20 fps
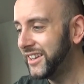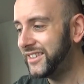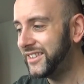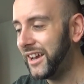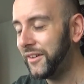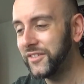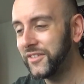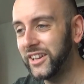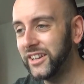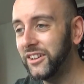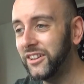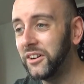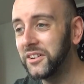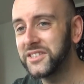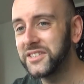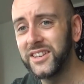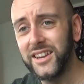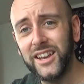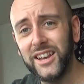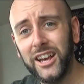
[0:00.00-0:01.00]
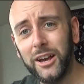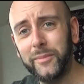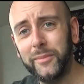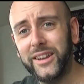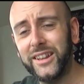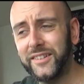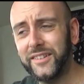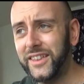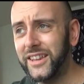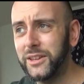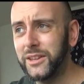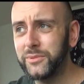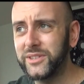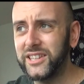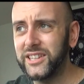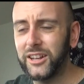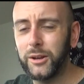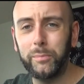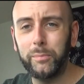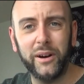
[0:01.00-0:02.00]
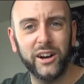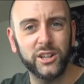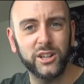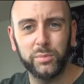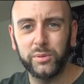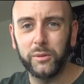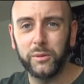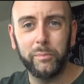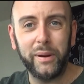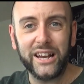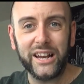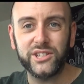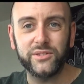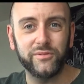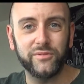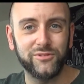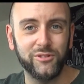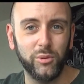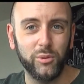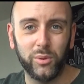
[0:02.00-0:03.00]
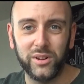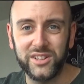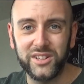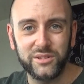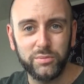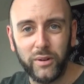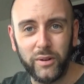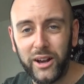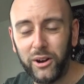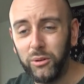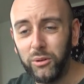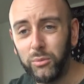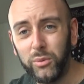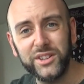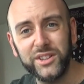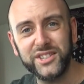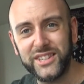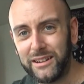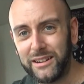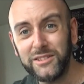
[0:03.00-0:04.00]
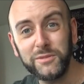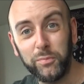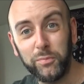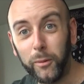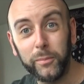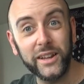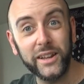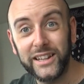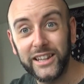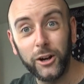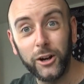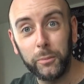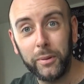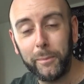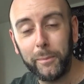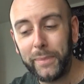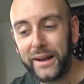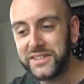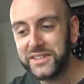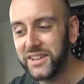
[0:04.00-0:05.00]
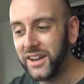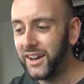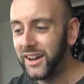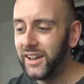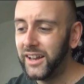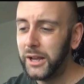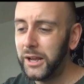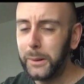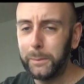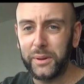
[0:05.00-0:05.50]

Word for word: Definitely not. I mean, I think there was like a pineapple and passion fruit one as well, which sounds probably a little bit better.